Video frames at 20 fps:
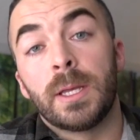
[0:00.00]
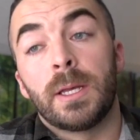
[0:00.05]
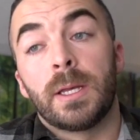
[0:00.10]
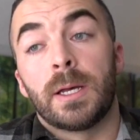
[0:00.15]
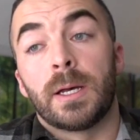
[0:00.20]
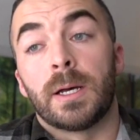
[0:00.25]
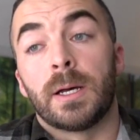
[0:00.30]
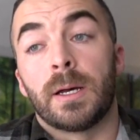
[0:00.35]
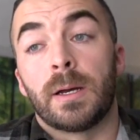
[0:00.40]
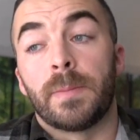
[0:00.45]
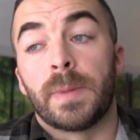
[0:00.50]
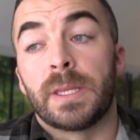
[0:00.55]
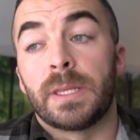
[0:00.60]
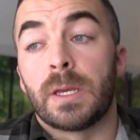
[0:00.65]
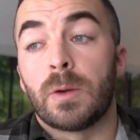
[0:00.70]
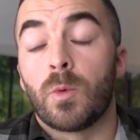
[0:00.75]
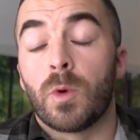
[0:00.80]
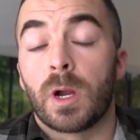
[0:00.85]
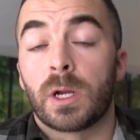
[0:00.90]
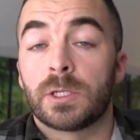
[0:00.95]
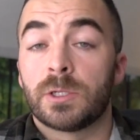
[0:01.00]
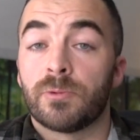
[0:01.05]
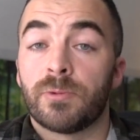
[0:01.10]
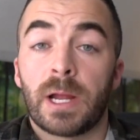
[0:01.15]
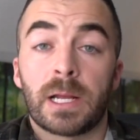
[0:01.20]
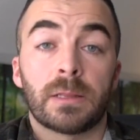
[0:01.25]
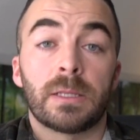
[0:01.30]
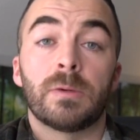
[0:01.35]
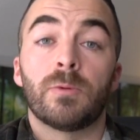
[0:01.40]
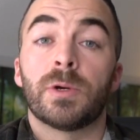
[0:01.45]
and they work
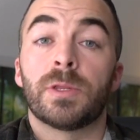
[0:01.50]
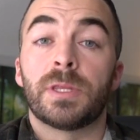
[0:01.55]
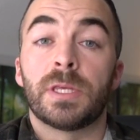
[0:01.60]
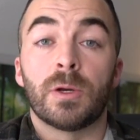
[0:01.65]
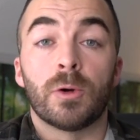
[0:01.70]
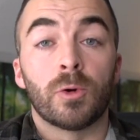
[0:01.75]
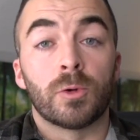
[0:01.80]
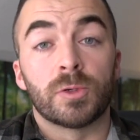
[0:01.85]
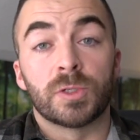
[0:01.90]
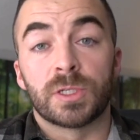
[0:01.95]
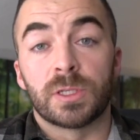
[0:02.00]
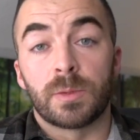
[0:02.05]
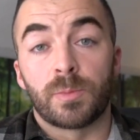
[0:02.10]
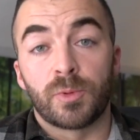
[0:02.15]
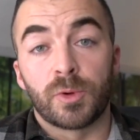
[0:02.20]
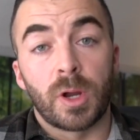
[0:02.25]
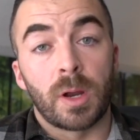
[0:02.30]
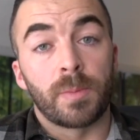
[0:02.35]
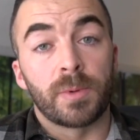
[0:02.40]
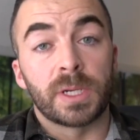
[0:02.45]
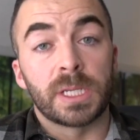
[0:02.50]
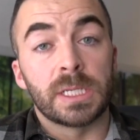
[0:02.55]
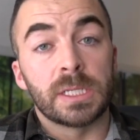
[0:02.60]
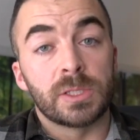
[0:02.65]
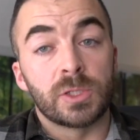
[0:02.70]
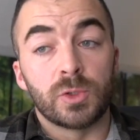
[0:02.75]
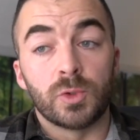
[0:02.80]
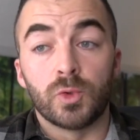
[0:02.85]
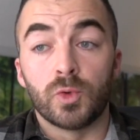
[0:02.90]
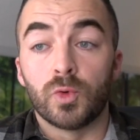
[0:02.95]
directly with the owners of the property
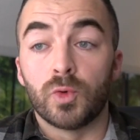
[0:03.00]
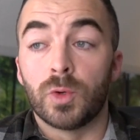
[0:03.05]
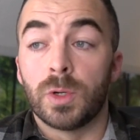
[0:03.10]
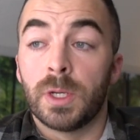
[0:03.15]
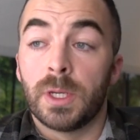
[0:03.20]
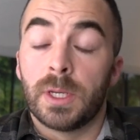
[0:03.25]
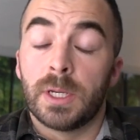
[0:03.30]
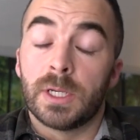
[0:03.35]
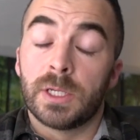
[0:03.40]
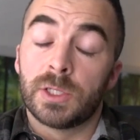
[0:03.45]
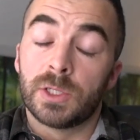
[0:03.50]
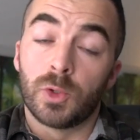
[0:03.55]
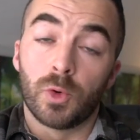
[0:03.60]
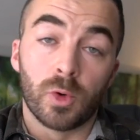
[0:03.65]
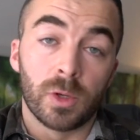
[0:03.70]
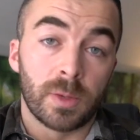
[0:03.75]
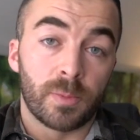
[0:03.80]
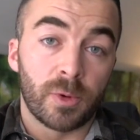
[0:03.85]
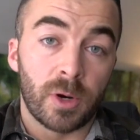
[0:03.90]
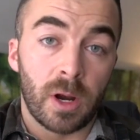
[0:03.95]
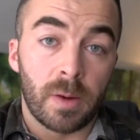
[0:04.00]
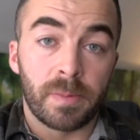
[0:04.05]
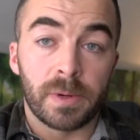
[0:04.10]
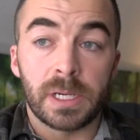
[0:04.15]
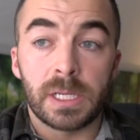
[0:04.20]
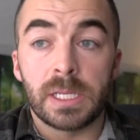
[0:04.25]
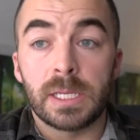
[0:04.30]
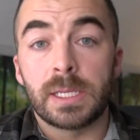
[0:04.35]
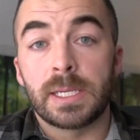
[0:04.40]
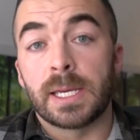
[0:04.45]
to tour the
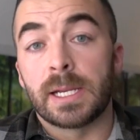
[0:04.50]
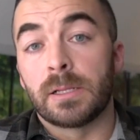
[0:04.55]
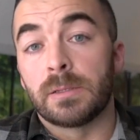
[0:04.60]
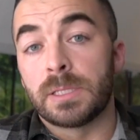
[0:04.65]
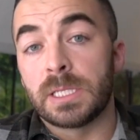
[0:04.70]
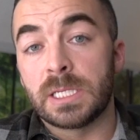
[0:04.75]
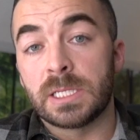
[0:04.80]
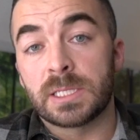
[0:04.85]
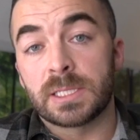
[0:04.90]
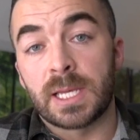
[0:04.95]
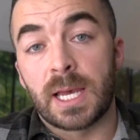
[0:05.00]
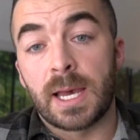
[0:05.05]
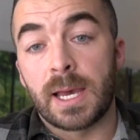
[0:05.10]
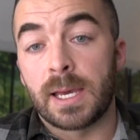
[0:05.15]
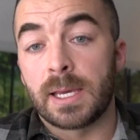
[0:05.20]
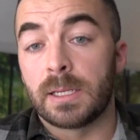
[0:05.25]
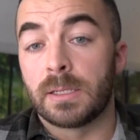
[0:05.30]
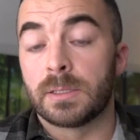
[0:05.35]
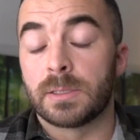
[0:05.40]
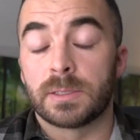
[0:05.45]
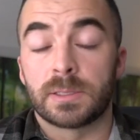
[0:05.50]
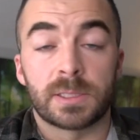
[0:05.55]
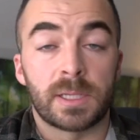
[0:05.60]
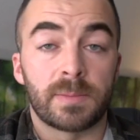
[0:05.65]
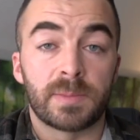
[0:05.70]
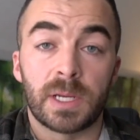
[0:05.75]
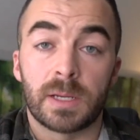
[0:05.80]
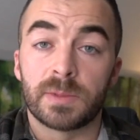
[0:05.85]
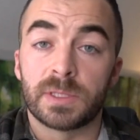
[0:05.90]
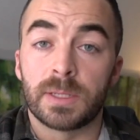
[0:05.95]
property, get a lease signed.
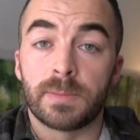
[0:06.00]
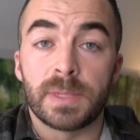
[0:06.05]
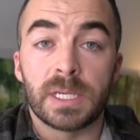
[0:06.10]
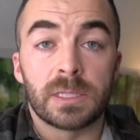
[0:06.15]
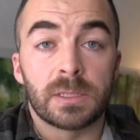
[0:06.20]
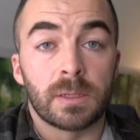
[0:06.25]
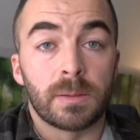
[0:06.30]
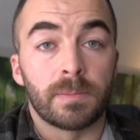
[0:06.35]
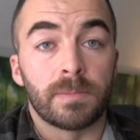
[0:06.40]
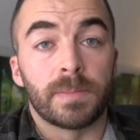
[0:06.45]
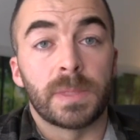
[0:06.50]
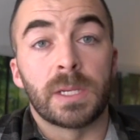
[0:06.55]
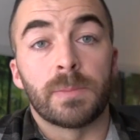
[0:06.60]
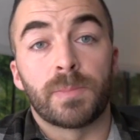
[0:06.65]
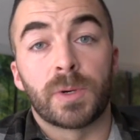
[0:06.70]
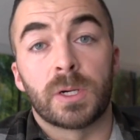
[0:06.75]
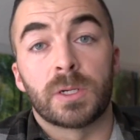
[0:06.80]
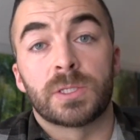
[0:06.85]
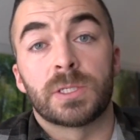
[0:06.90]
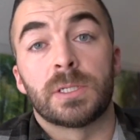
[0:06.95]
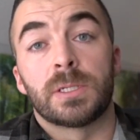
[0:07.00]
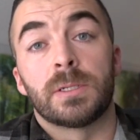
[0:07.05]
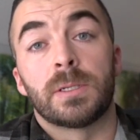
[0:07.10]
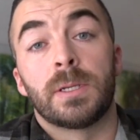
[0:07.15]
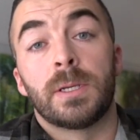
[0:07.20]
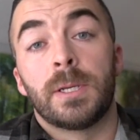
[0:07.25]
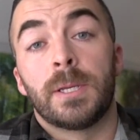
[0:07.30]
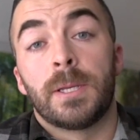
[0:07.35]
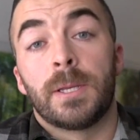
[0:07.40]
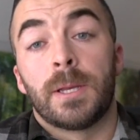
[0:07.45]
Sometimes they meet them in person
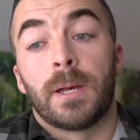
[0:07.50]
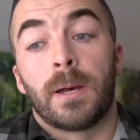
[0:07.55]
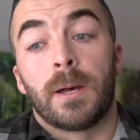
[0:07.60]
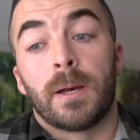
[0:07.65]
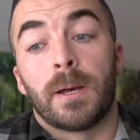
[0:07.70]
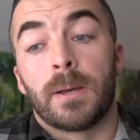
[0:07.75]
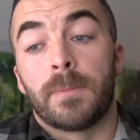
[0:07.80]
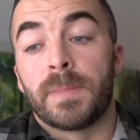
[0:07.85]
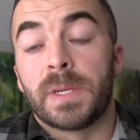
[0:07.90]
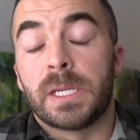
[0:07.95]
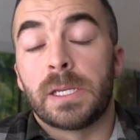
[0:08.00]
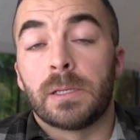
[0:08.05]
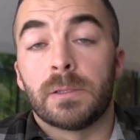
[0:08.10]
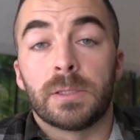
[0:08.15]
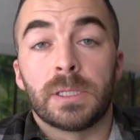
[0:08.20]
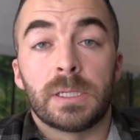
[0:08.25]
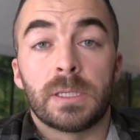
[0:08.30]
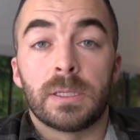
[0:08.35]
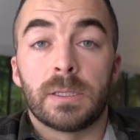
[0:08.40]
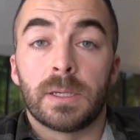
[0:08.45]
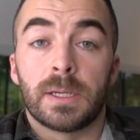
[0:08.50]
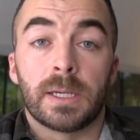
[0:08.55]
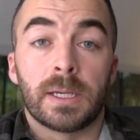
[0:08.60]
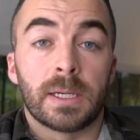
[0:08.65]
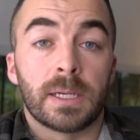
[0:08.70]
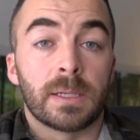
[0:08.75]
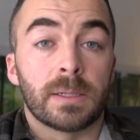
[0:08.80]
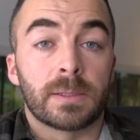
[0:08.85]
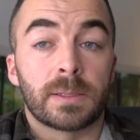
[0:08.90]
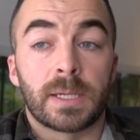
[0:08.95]
immediately
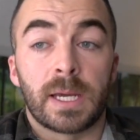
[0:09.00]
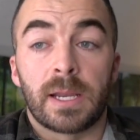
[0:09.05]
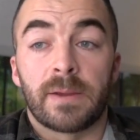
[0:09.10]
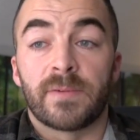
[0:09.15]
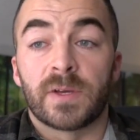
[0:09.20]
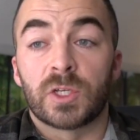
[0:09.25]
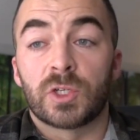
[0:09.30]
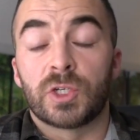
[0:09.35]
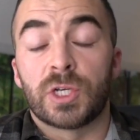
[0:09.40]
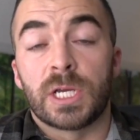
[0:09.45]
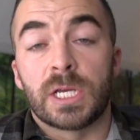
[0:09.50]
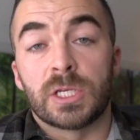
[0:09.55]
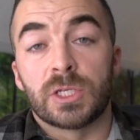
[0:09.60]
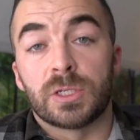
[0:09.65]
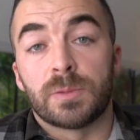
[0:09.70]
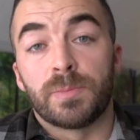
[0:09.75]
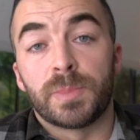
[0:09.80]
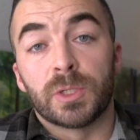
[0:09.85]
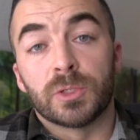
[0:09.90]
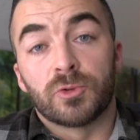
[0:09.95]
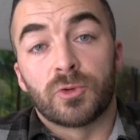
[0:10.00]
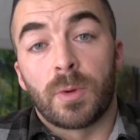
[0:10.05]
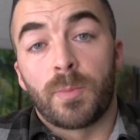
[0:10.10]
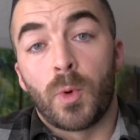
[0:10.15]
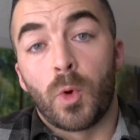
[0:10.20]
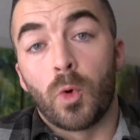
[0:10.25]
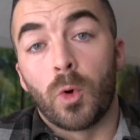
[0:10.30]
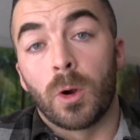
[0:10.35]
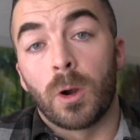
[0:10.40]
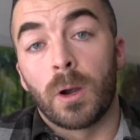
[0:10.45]
and kind of exchange and build a
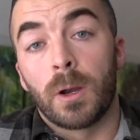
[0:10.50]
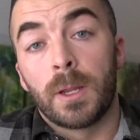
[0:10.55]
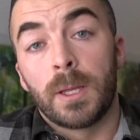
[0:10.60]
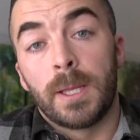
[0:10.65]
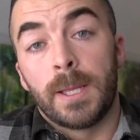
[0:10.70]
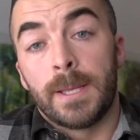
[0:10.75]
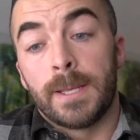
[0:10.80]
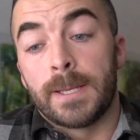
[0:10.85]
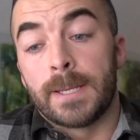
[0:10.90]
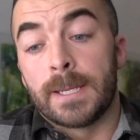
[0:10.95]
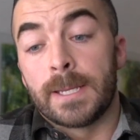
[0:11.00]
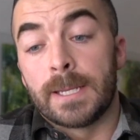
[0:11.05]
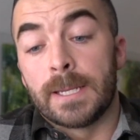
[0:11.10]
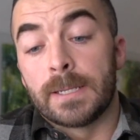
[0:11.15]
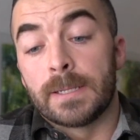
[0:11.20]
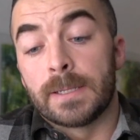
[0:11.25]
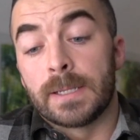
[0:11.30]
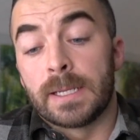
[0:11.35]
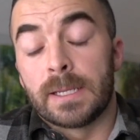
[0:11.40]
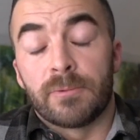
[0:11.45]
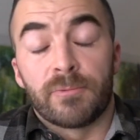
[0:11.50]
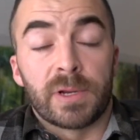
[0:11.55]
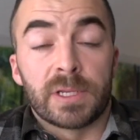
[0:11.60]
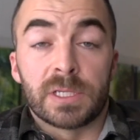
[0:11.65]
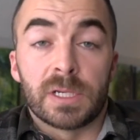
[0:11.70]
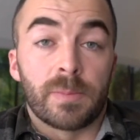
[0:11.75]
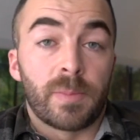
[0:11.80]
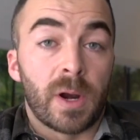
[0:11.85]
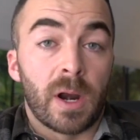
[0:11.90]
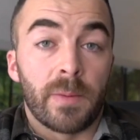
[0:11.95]
rapport and rent
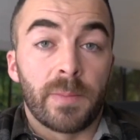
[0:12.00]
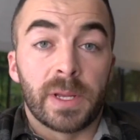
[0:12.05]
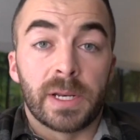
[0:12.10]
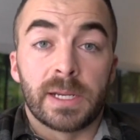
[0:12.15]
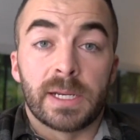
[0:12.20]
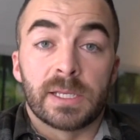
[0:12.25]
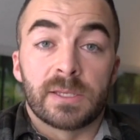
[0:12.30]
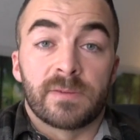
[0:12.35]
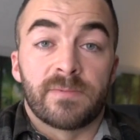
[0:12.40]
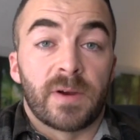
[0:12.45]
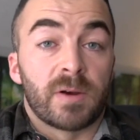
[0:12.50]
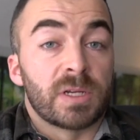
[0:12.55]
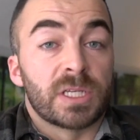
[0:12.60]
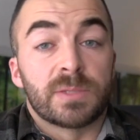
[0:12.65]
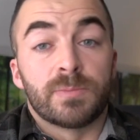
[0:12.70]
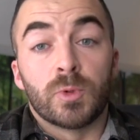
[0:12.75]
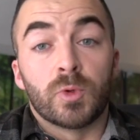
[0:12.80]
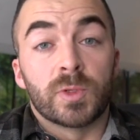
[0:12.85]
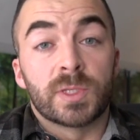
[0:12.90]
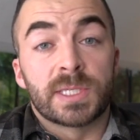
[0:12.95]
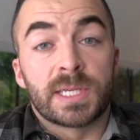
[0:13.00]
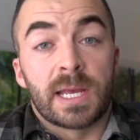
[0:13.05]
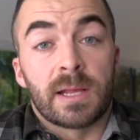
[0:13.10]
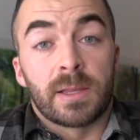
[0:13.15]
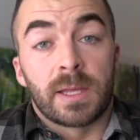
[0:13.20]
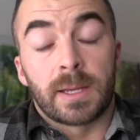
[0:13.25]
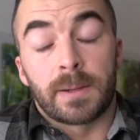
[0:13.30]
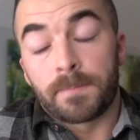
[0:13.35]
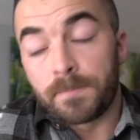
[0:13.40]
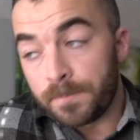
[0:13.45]
an apartment, and it's very smooth
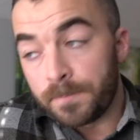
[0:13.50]
sailing.